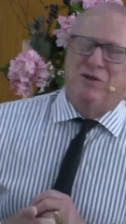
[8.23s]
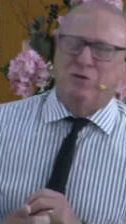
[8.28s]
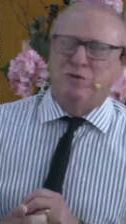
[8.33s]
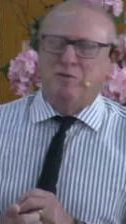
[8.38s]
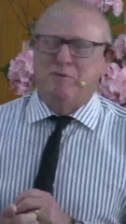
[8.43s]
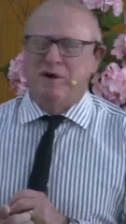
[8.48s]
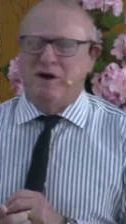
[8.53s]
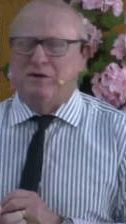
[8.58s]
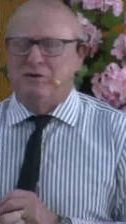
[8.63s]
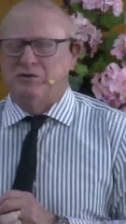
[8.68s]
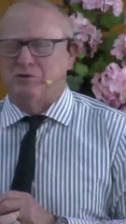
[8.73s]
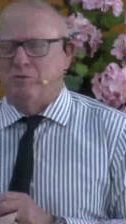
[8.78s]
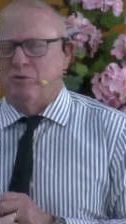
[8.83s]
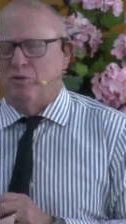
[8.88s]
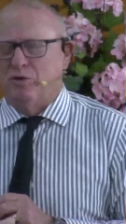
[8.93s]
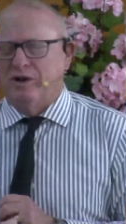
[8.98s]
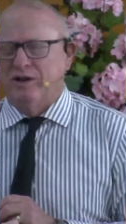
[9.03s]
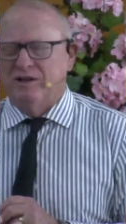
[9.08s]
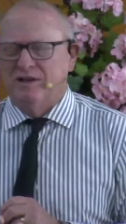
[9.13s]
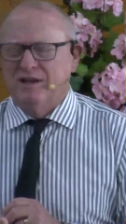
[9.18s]
we bow this
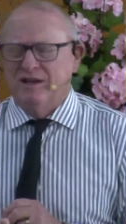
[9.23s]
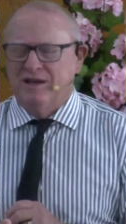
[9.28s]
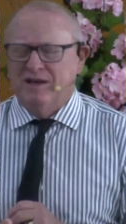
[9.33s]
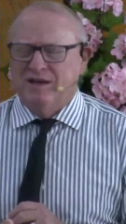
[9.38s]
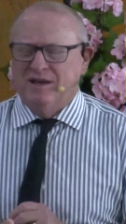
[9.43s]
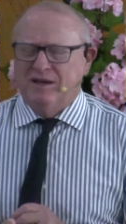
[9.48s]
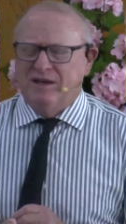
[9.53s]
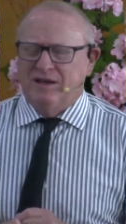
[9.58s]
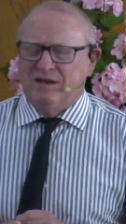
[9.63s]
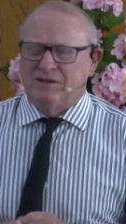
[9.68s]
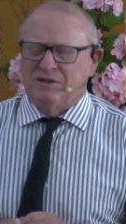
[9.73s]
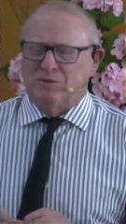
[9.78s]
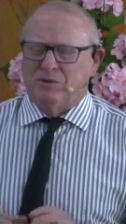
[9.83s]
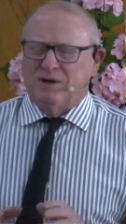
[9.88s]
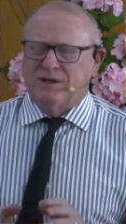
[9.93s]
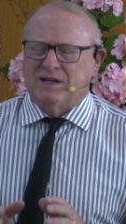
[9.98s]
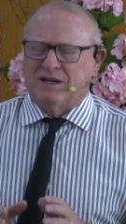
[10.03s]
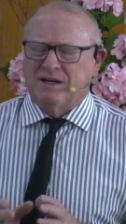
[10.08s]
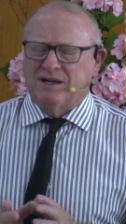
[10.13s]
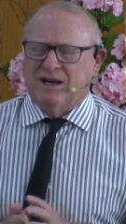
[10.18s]
morning to
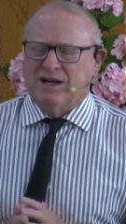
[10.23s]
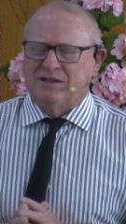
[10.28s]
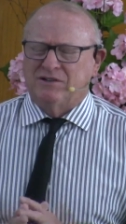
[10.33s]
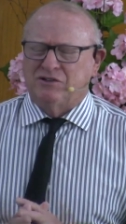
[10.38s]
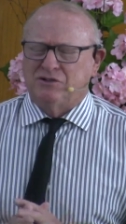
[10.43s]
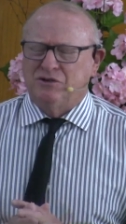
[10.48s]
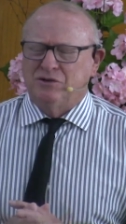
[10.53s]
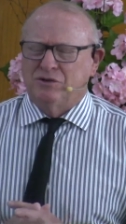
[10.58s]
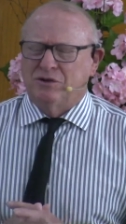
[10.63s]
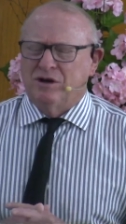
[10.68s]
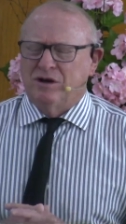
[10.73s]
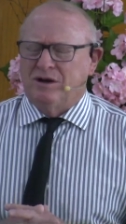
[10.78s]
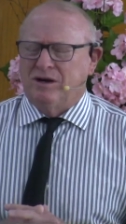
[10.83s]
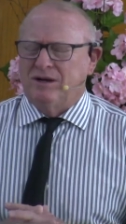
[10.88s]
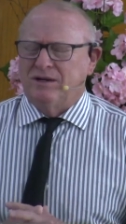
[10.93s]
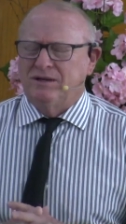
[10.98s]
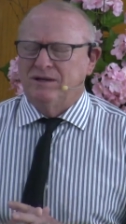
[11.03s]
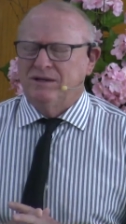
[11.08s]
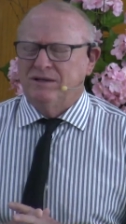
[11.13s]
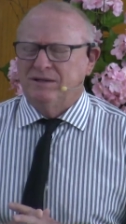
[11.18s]
recognize that you're
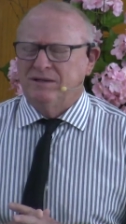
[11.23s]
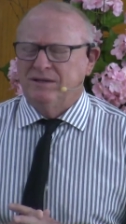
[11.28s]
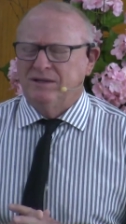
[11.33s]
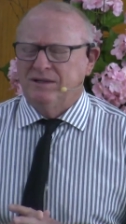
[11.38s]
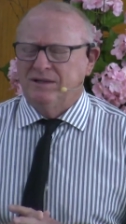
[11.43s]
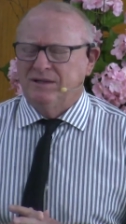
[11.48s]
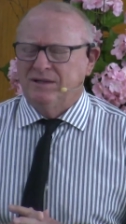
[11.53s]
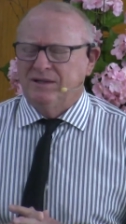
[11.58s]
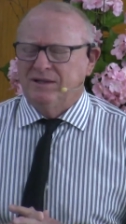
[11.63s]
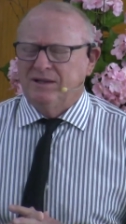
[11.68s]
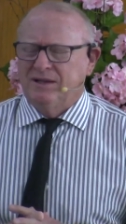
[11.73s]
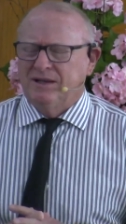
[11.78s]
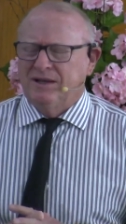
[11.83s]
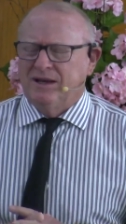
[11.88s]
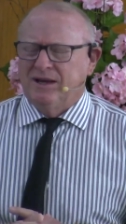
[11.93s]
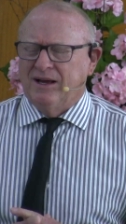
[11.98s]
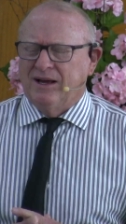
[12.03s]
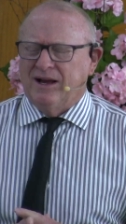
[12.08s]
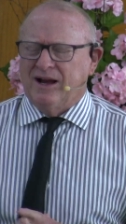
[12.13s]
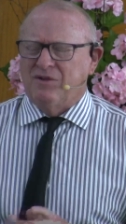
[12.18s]
God.
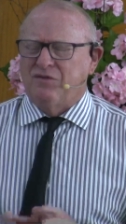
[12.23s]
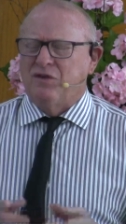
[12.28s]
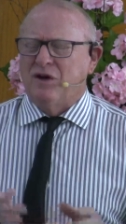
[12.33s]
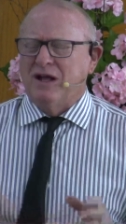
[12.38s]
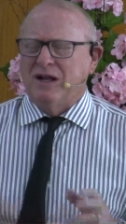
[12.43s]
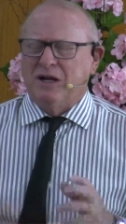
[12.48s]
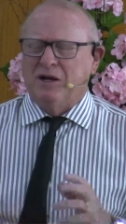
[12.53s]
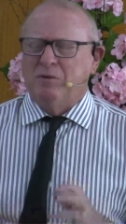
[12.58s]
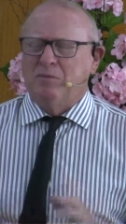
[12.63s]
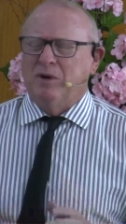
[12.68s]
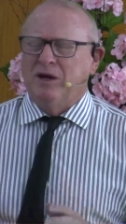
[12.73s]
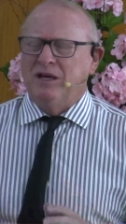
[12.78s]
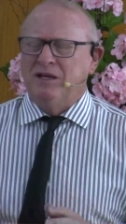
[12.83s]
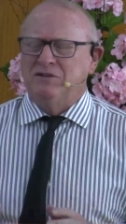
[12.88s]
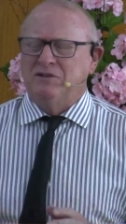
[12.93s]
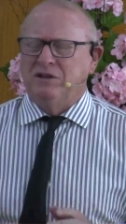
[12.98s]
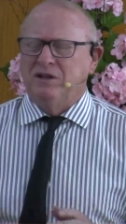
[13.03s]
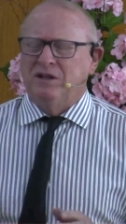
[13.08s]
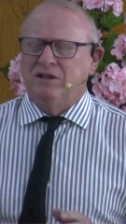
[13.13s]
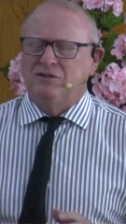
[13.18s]
I find it
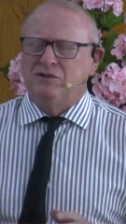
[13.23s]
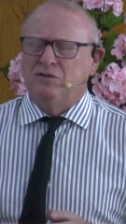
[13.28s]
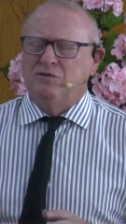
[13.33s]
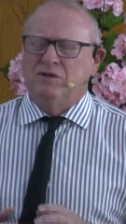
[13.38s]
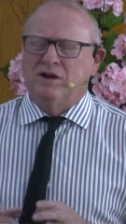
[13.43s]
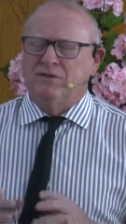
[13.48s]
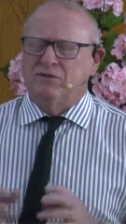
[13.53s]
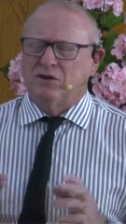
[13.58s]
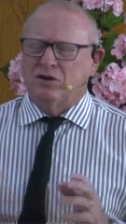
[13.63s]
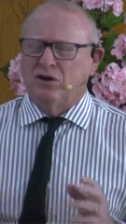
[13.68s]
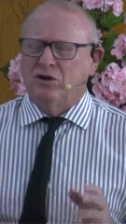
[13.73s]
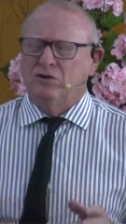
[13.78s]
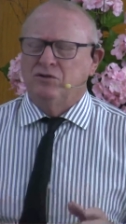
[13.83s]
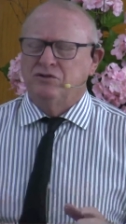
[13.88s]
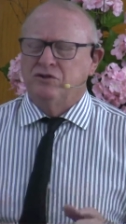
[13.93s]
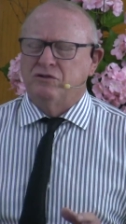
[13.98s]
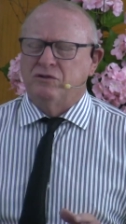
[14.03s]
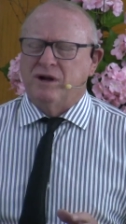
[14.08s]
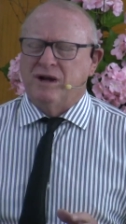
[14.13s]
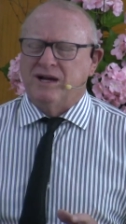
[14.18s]
amazing that you've never closed
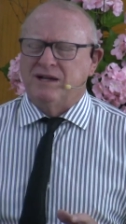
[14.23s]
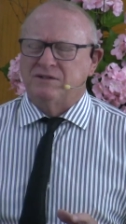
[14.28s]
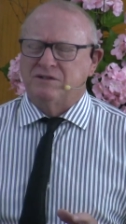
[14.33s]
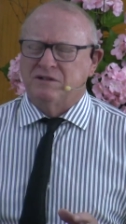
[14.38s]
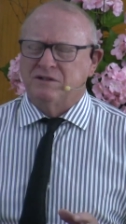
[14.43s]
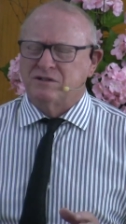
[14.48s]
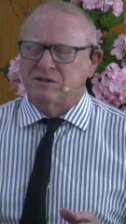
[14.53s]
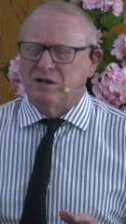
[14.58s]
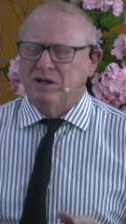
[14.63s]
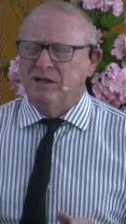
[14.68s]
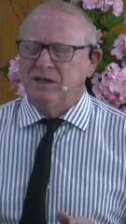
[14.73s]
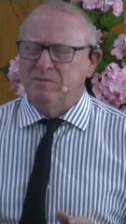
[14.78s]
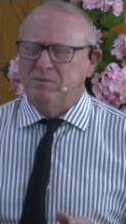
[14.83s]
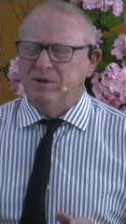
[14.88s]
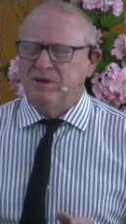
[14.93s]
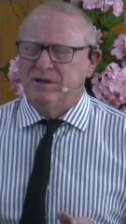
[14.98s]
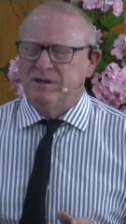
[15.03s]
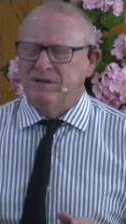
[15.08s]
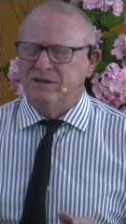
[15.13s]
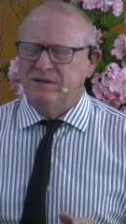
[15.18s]
your eyes in sleep.
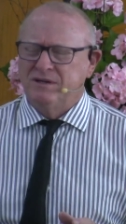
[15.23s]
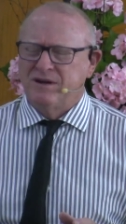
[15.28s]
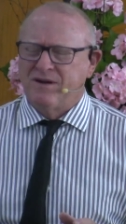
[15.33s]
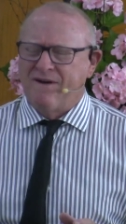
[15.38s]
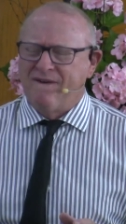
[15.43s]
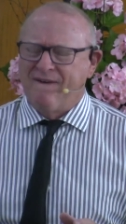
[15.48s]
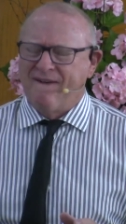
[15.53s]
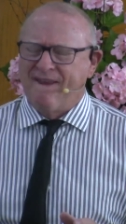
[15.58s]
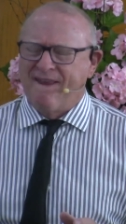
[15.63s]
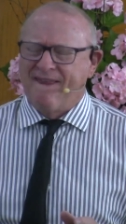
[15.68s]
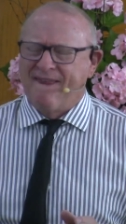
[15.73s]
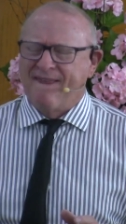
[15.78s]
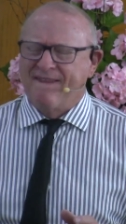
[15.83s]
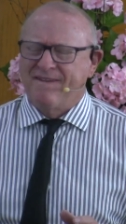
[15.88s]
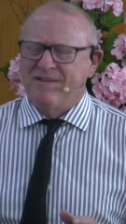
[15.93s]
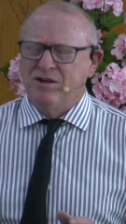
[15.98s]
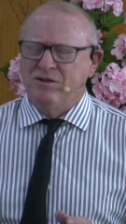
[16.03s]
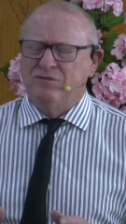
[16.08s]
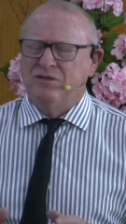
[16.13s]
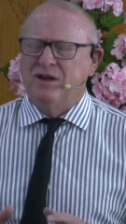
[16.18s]

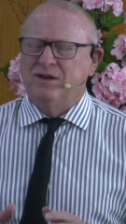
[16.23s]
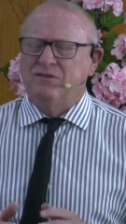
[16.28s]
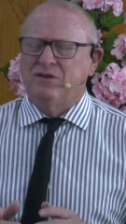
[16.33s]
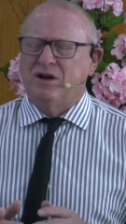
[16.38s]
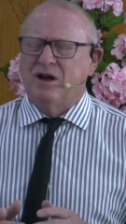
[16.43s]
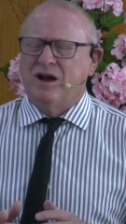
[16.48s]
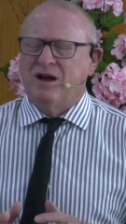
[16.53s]
You've never.